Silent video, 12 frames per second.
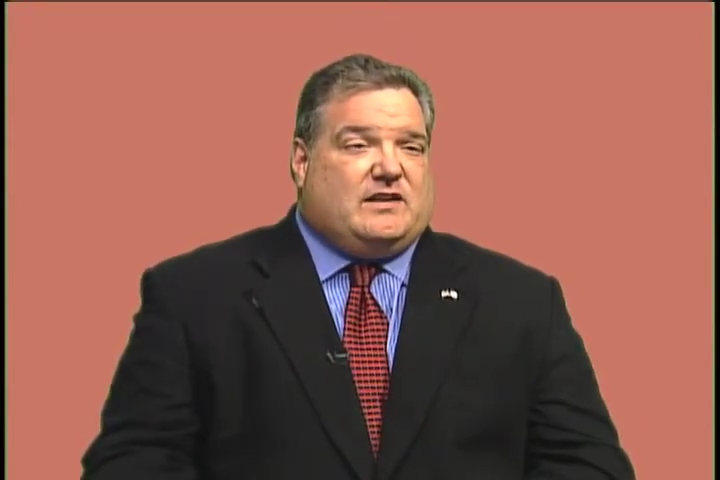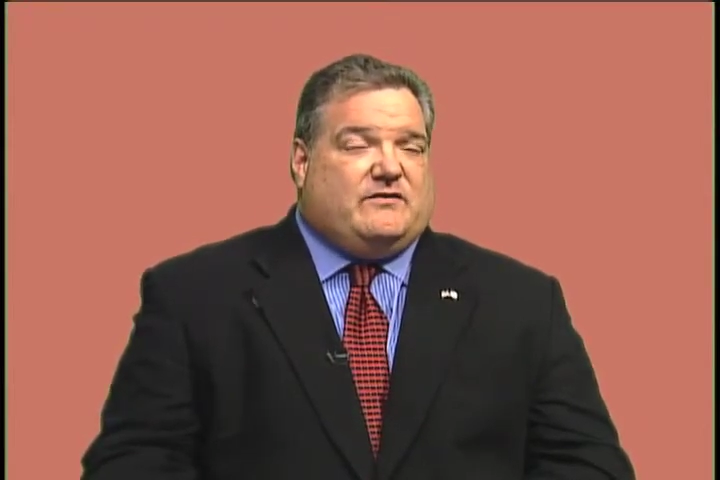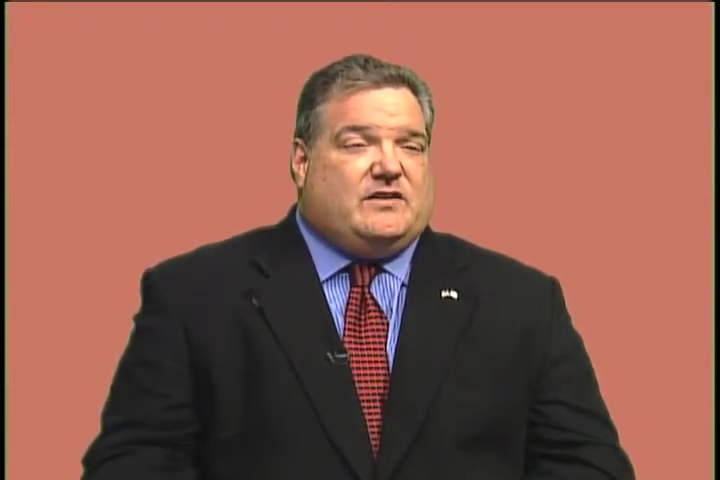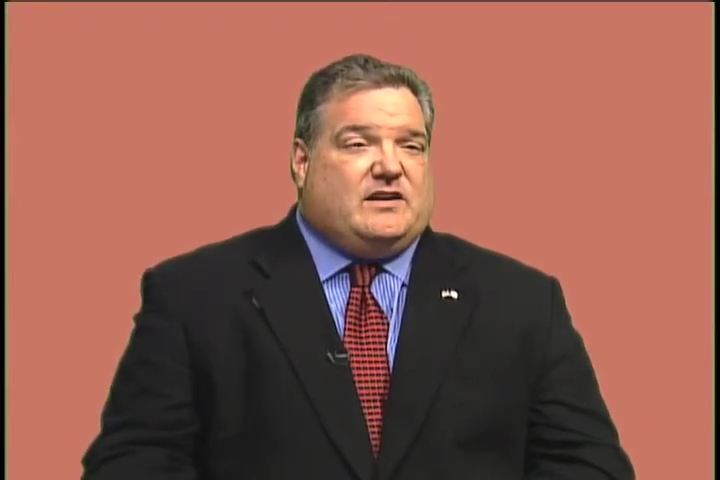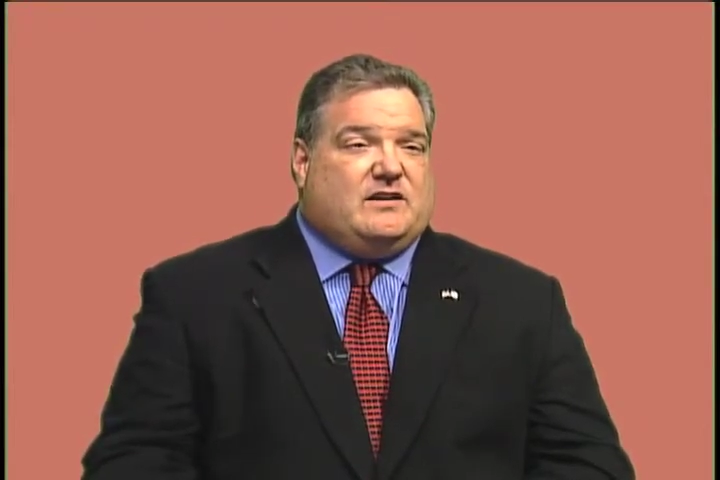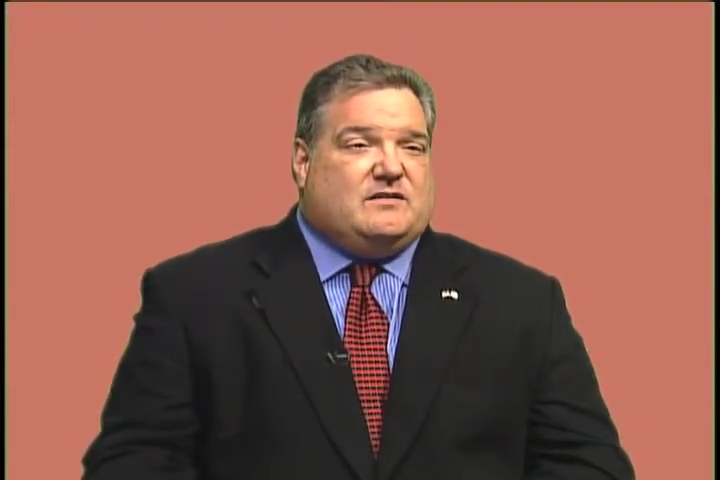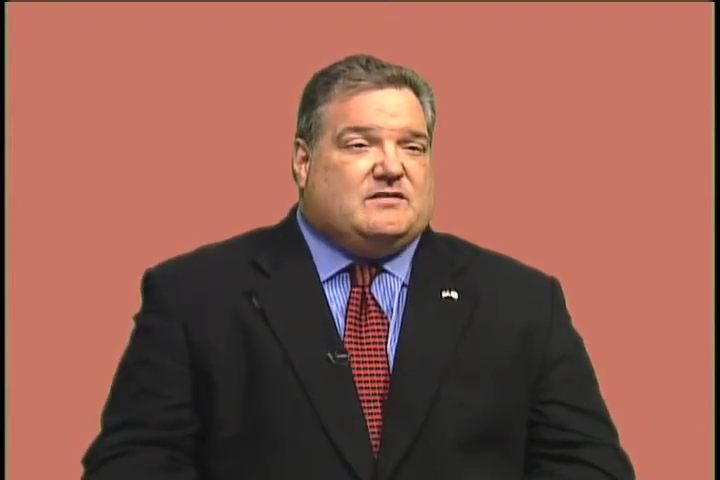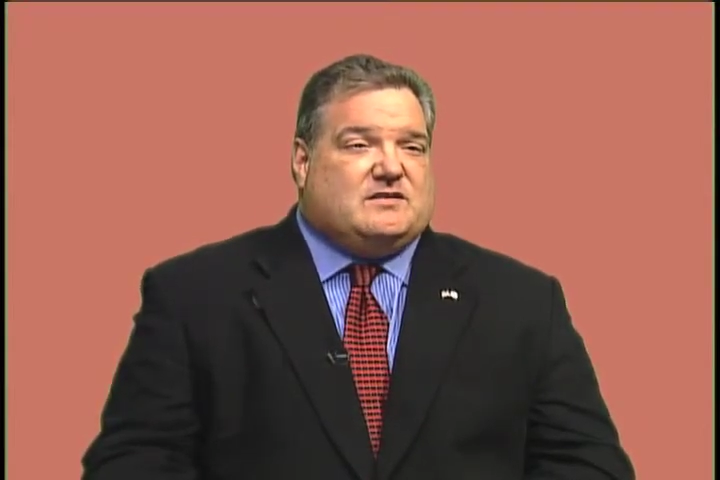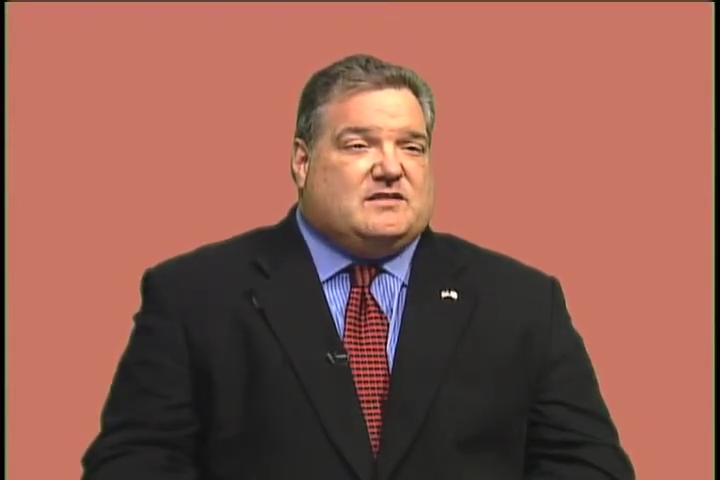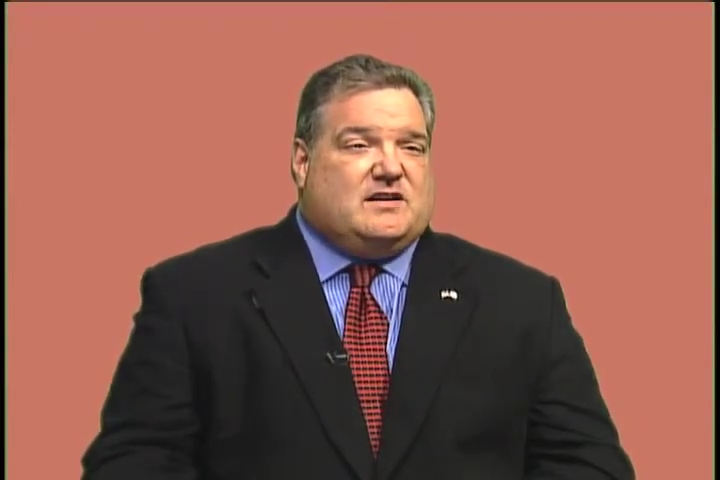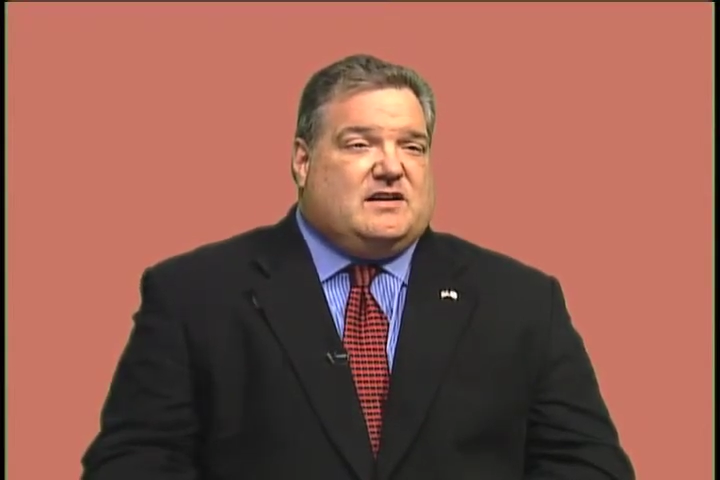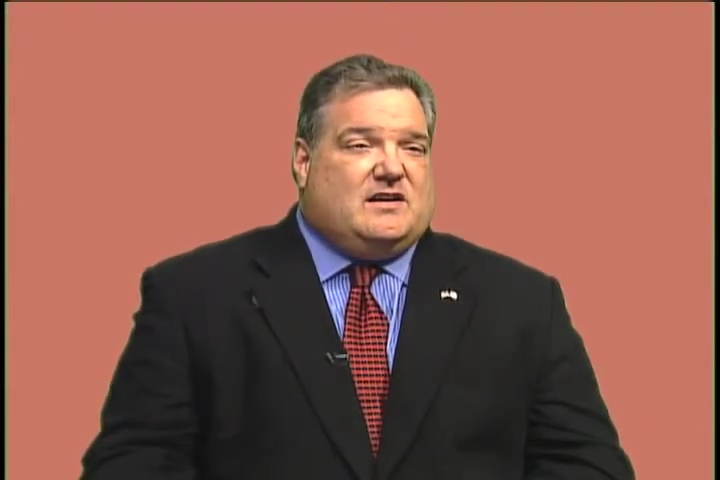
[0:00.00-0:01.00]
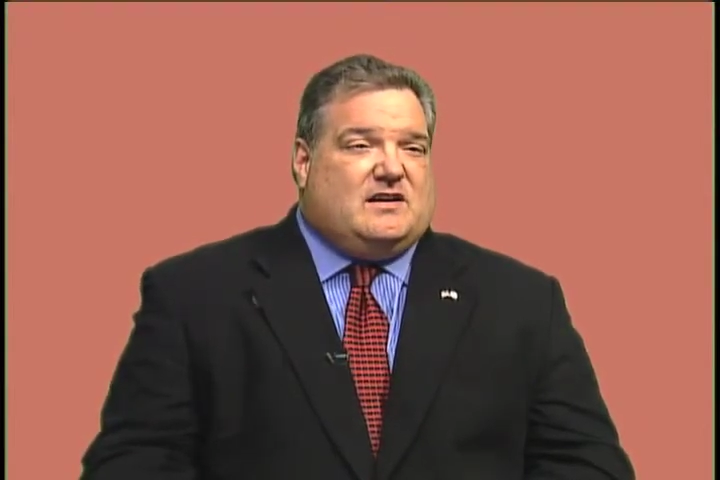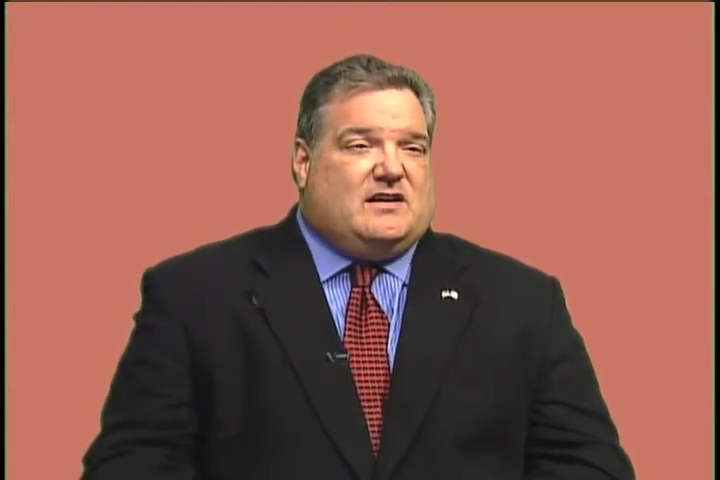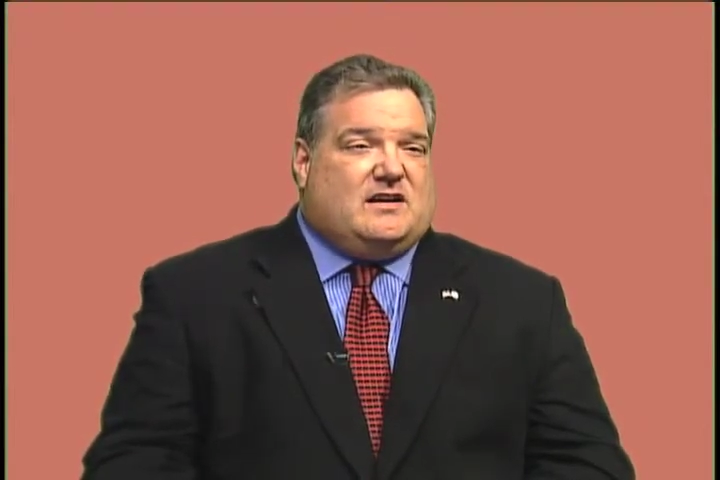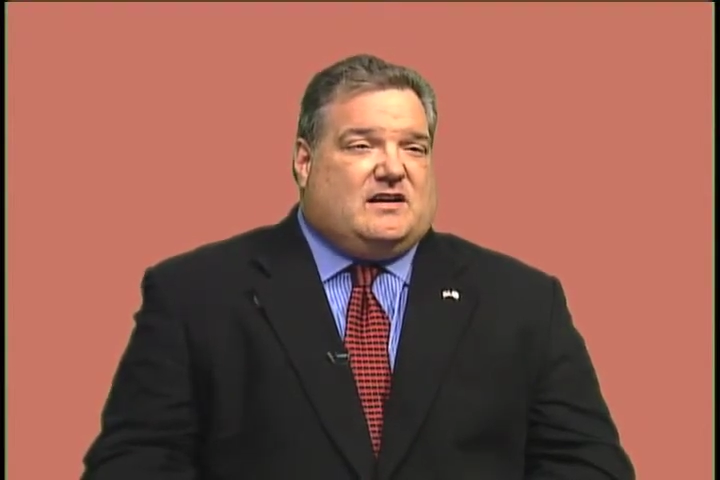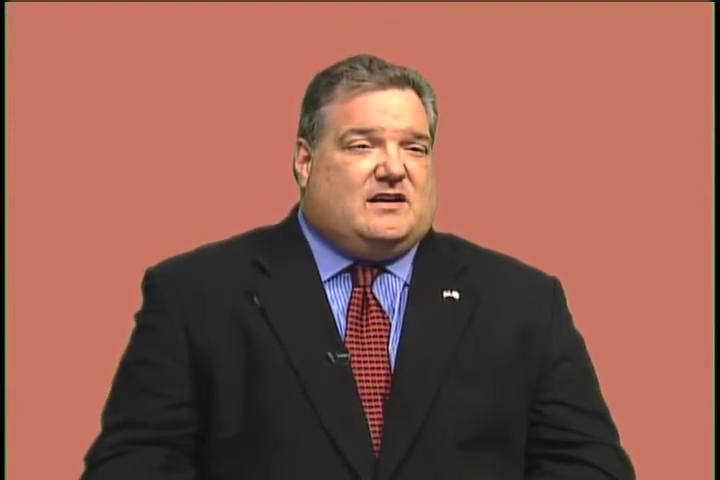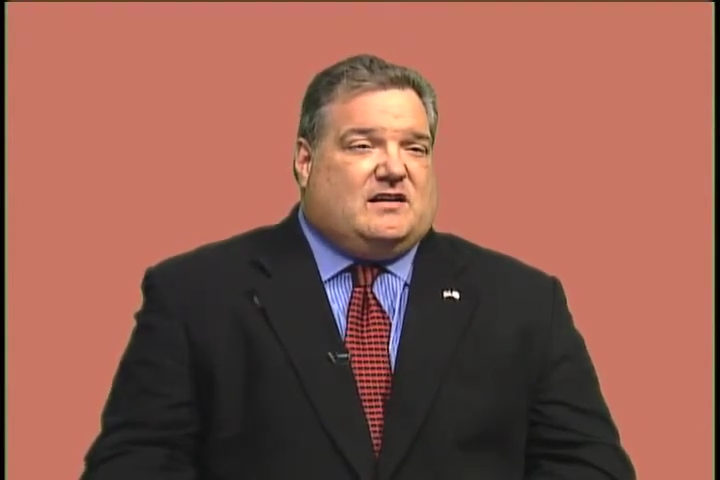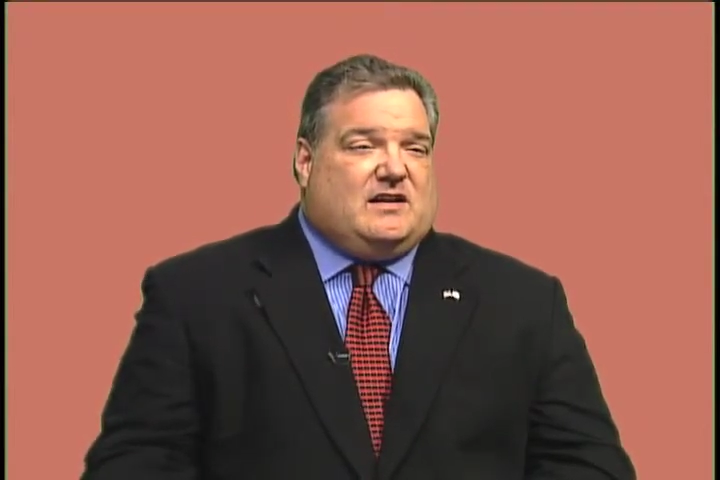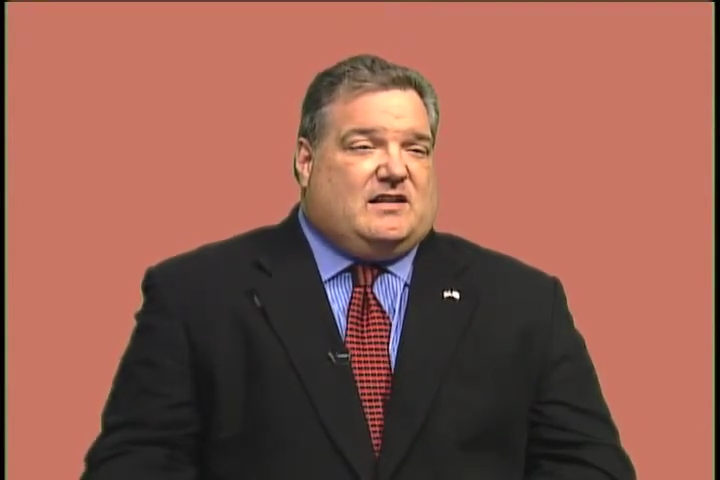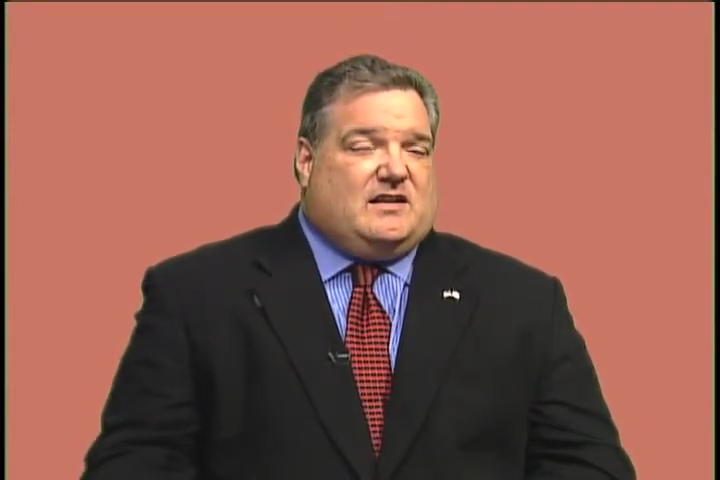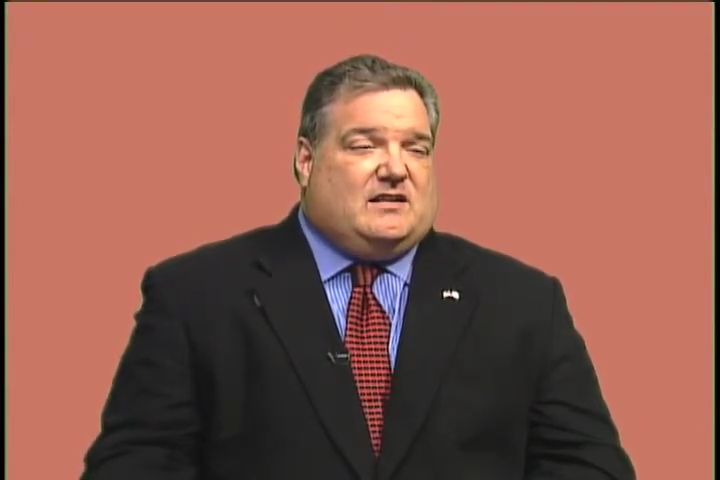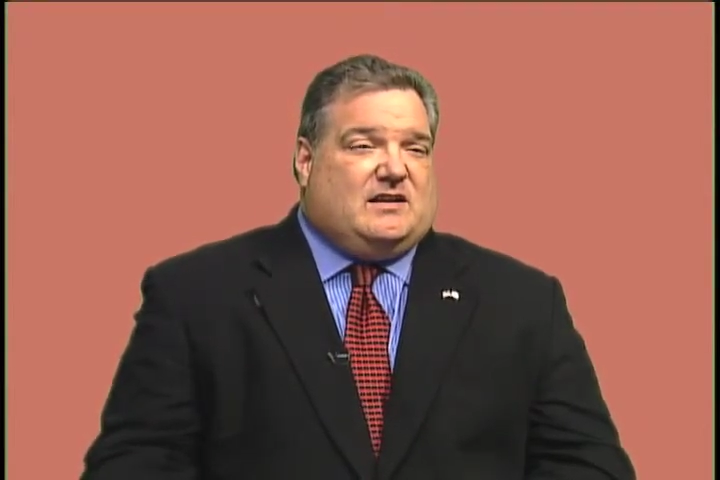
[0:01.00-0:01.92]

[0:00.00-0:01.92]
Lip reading: 11 years. And